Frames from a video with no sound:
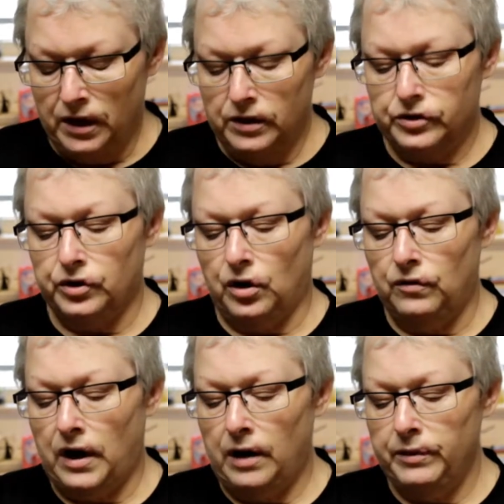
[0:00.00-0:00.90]
So
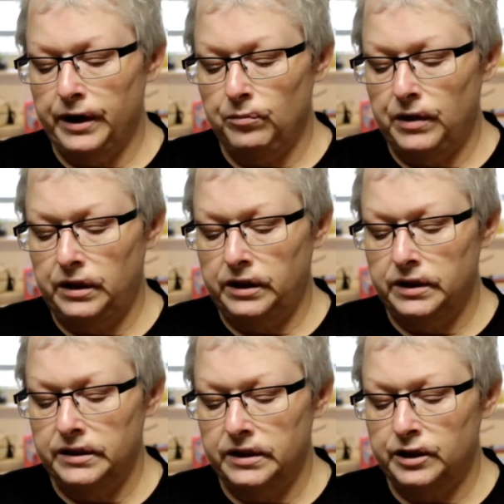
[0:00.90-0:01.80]
I recommend
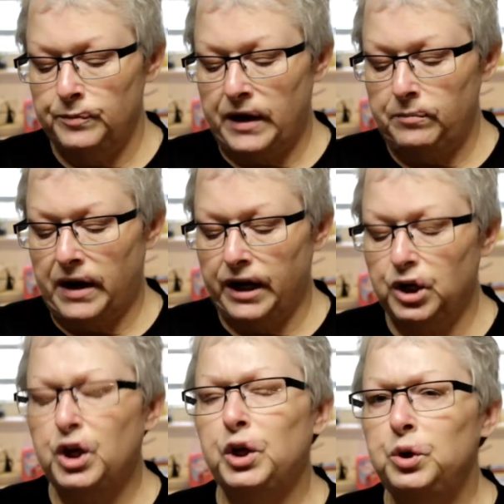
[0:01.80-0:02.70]
this. It's made by
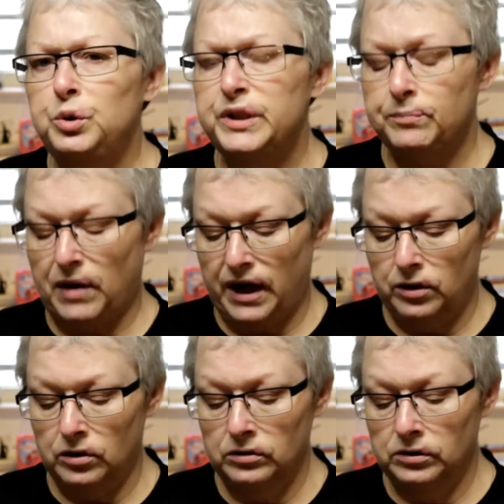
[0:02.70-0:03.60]

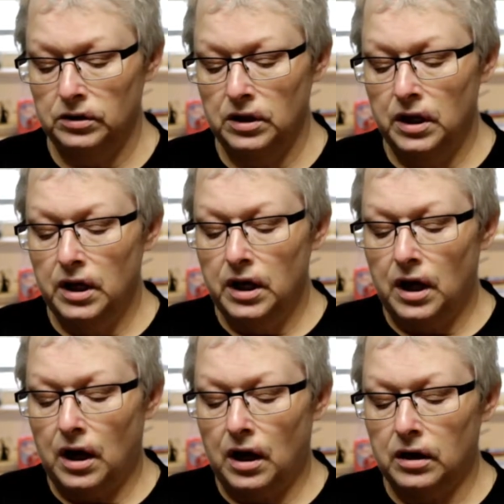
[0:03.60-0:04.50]
Coospider.
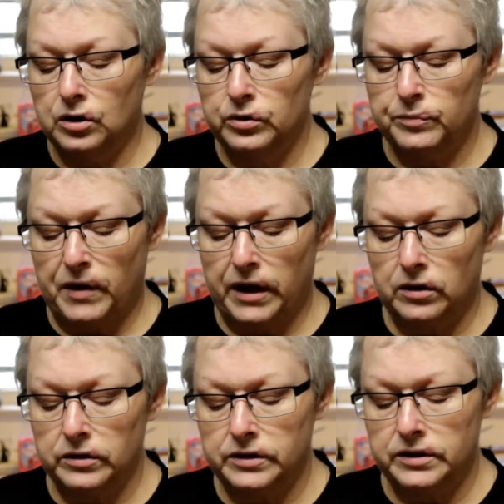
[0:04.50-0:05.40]
Coospider,
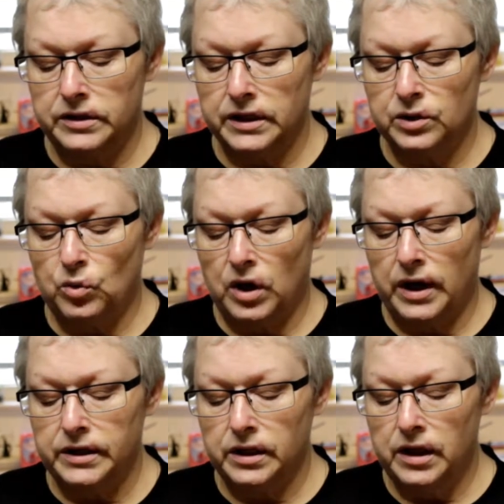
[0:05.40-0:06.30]
it's a 6-watt.
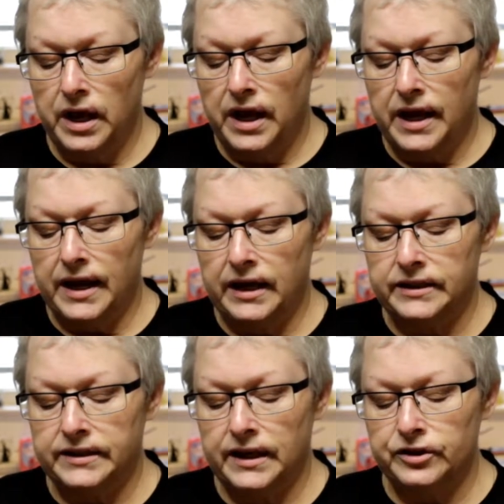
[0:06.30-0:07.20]
And it
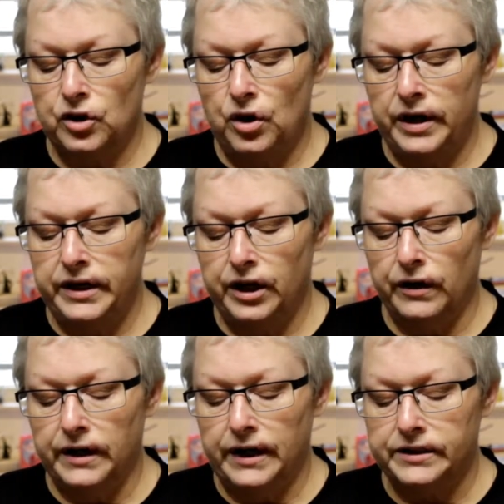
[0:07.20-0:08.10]
says on
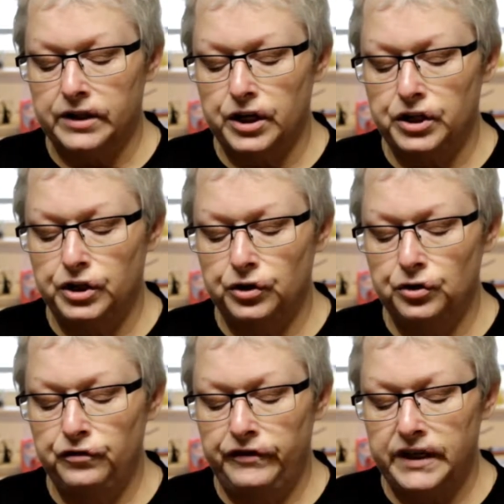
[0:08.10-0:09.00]
here it's a
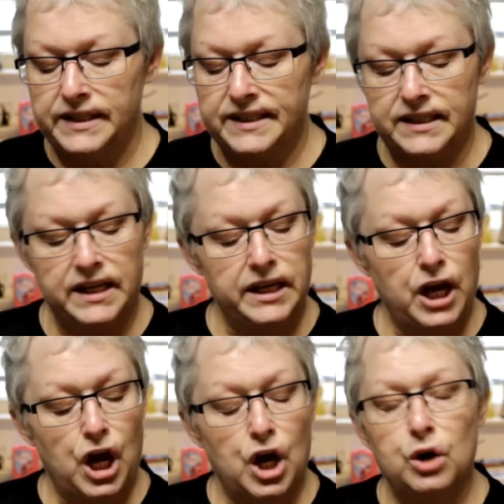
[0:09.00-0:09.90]
UVC
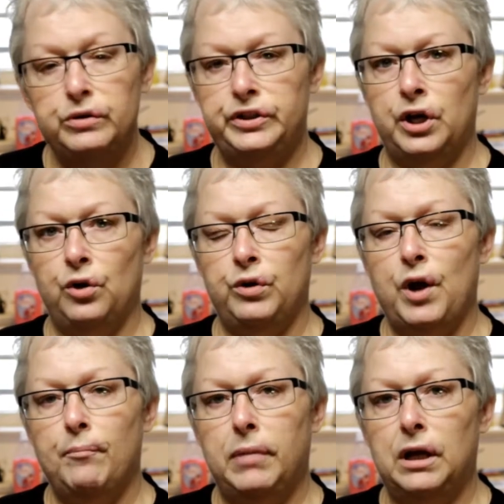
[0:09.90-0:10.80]
ozone
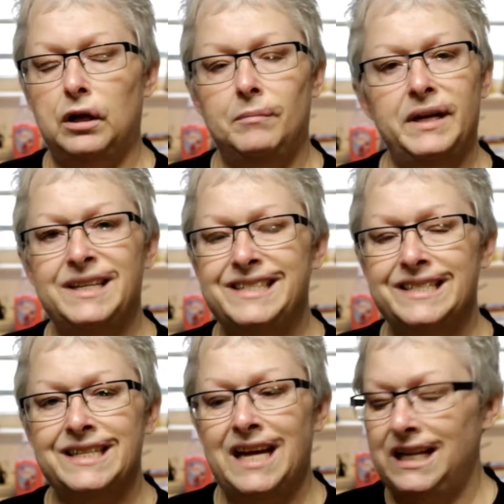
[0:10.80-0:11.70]
bulb. It
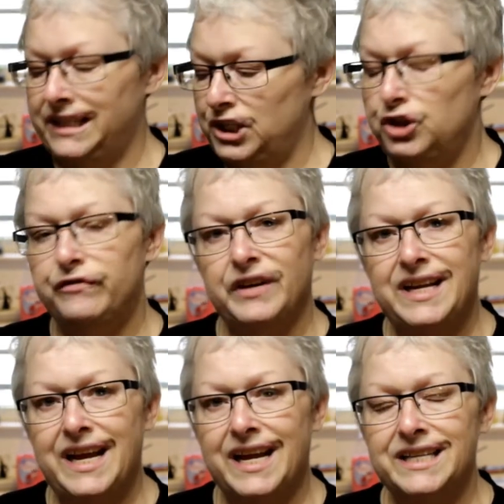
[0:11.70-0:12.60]
does not let you
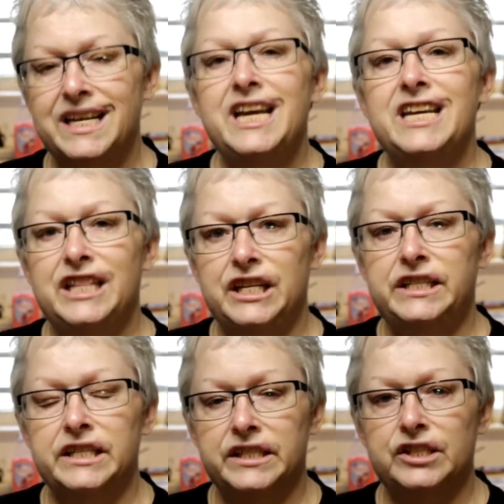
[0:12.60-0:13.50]
forget that
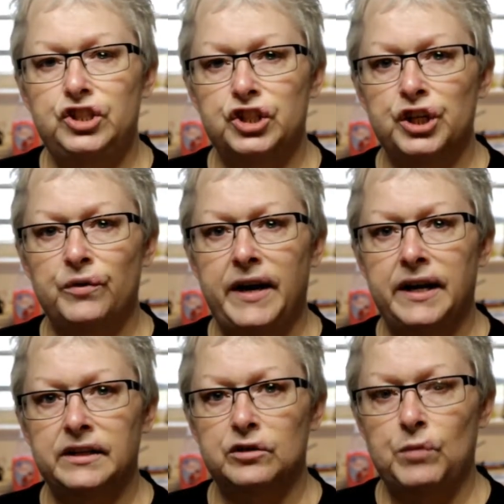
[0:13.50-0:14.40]
this is
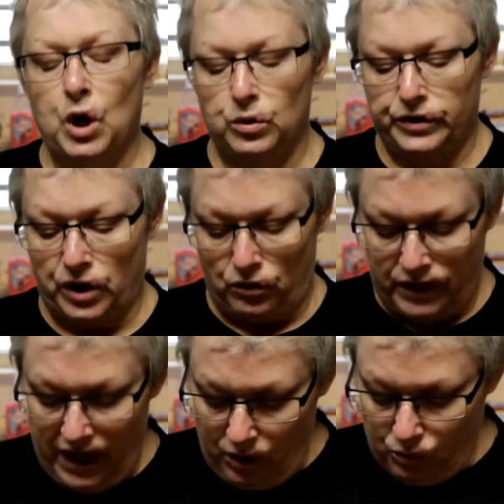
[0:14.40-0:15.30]
generating some ozone,
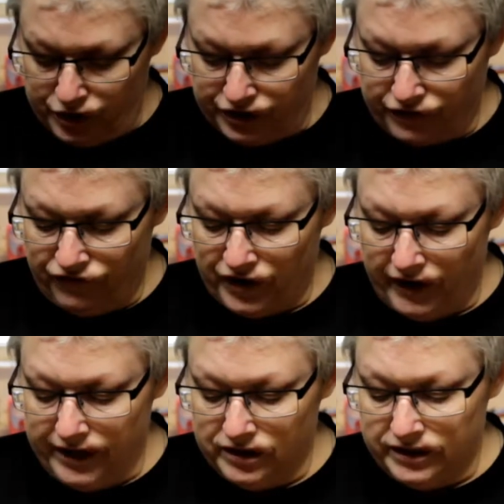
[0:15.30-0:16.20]
which is a
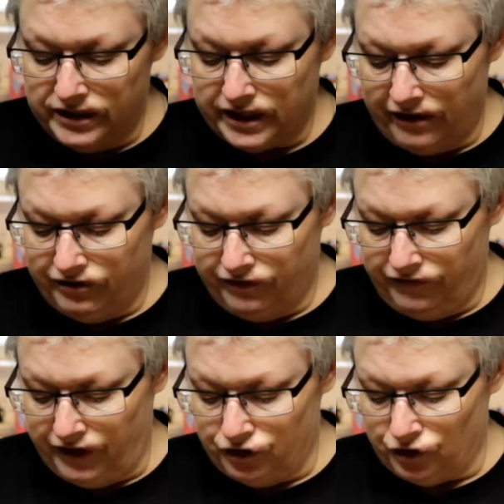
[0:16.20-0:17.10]
very good safety
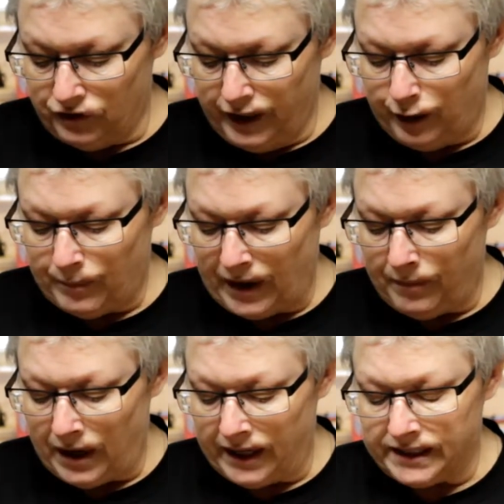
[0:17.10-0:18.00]
feature in my
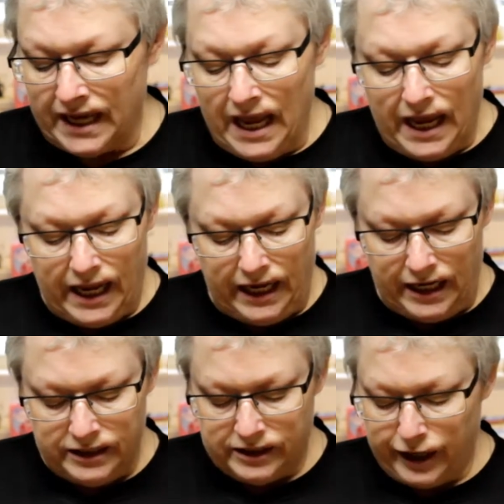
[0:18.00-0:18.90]
mind.
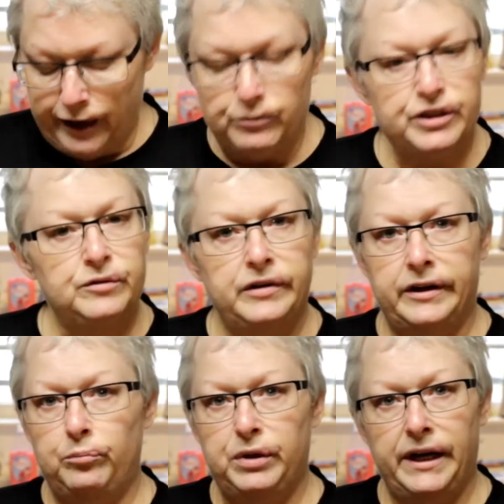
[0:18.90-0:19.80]
It came just in a
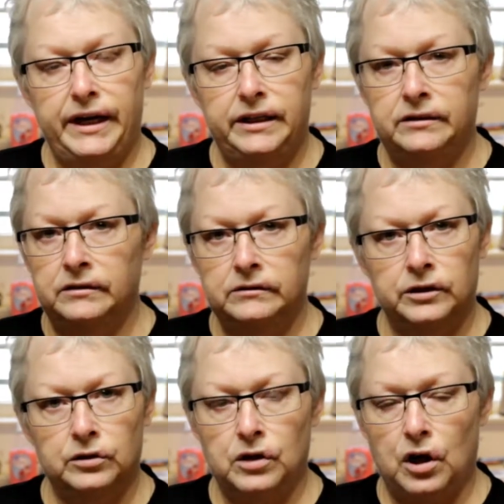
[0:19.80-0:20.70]
plain
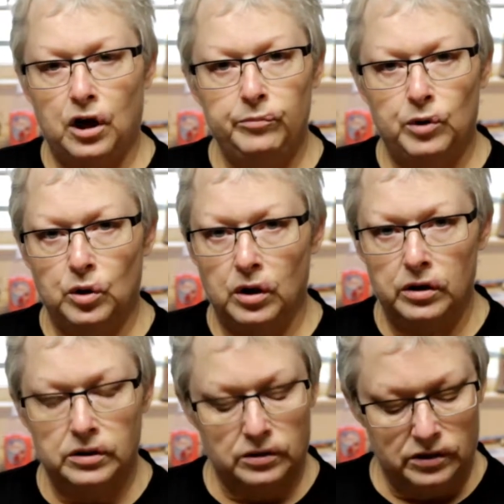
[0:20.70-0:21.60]
little cardboard
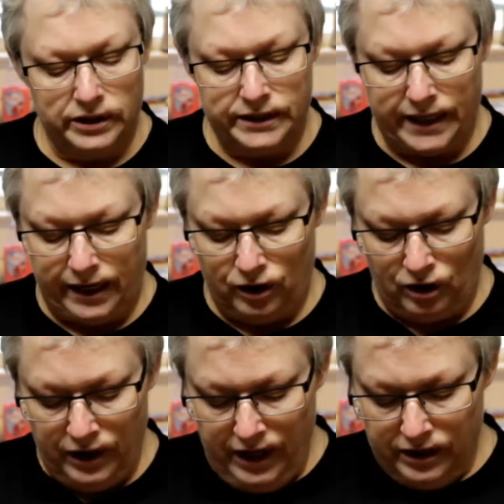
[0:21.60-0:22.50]

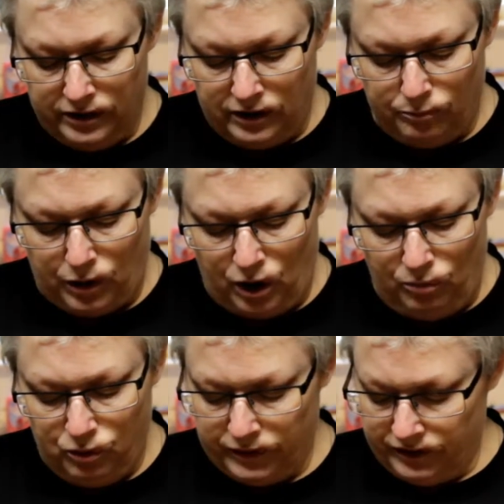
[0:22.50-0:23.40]
container. The bulb
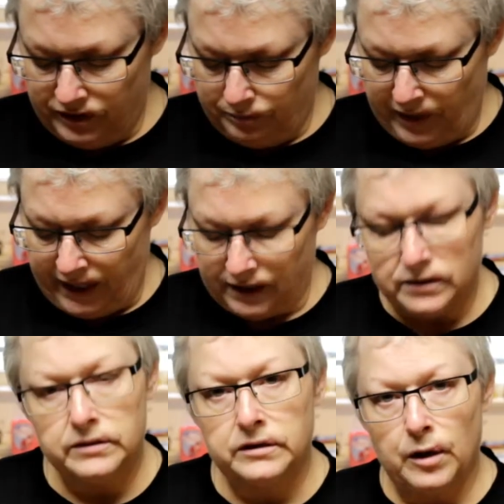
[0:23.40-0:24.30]
was packed
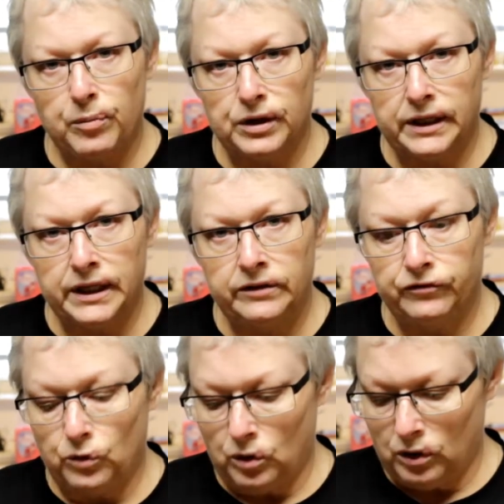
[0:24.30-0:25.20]
separately
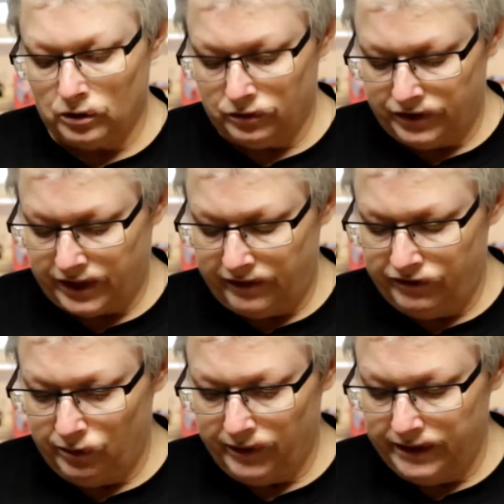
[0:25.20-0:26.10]
for
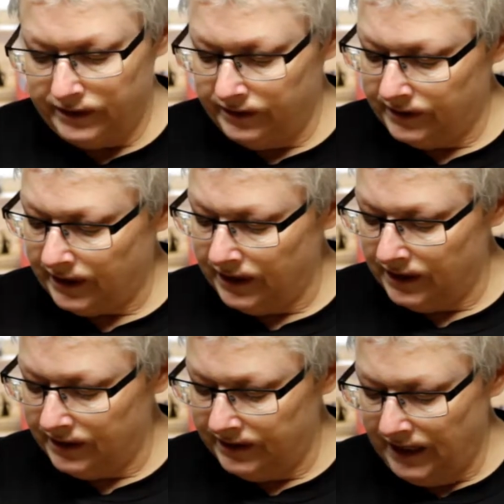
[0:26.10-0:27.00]
safety reasons, I
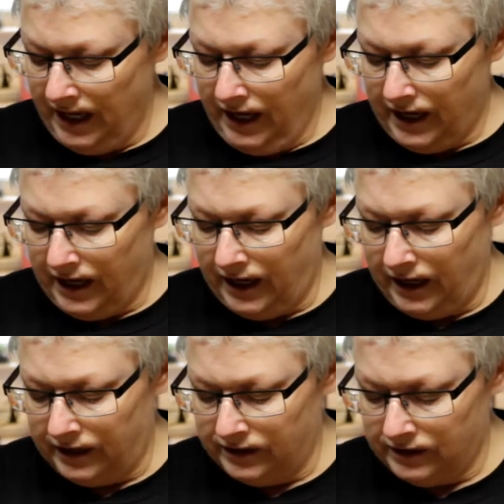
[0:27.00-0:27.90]
guess.
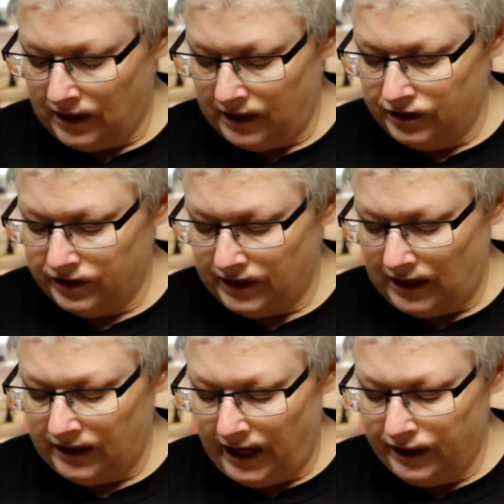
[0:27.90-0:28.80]
And I
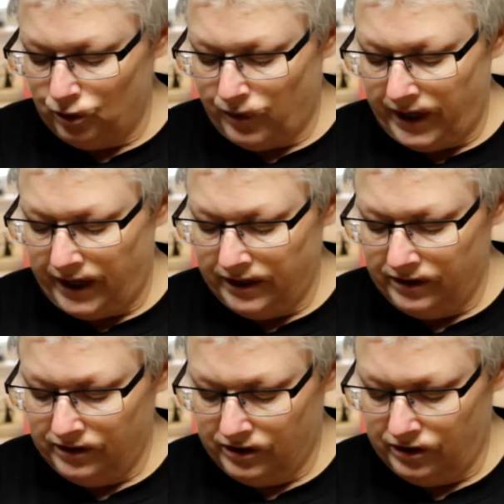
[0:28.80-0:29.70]
like the way
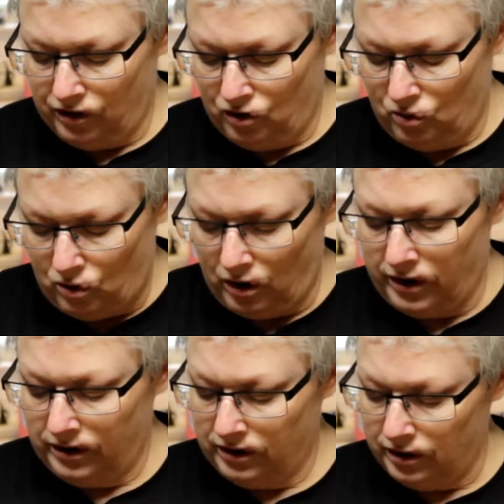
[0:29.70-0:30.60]
the cord
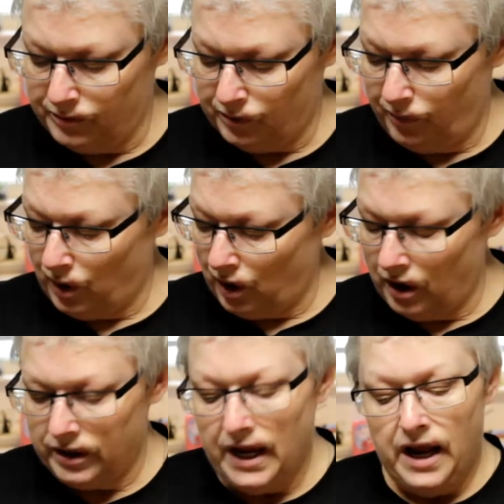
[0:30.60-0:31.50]
comes
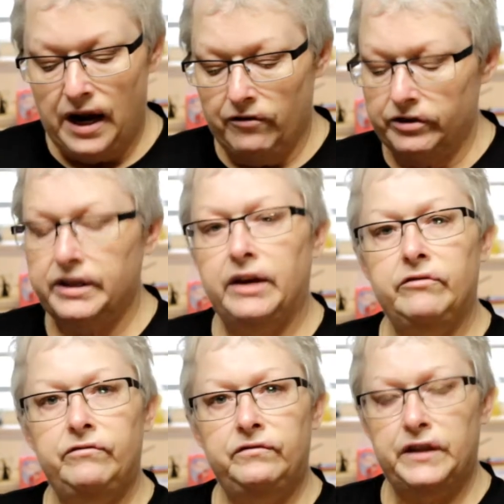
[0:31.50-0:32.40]
apart. Everything
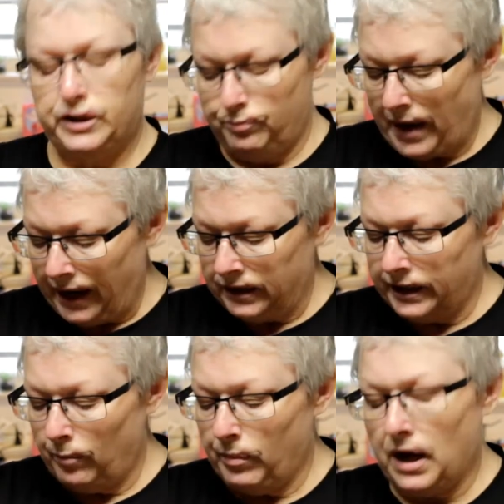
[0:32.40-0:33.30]
fits back in
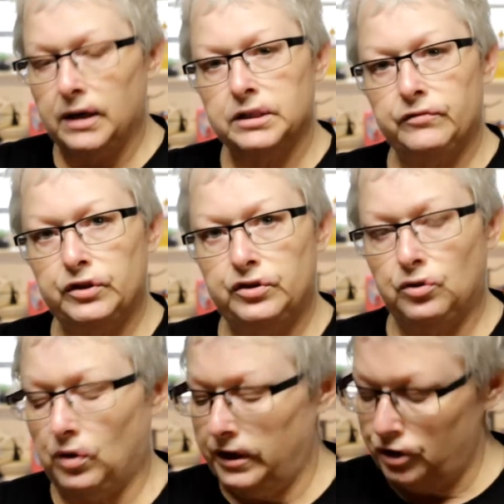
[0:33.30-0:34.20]
that box for
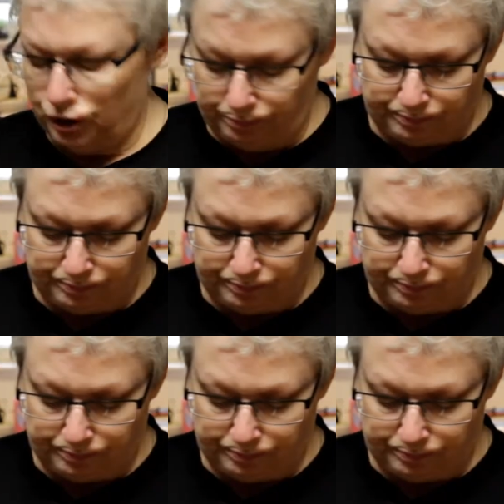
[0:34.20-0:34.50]
storage.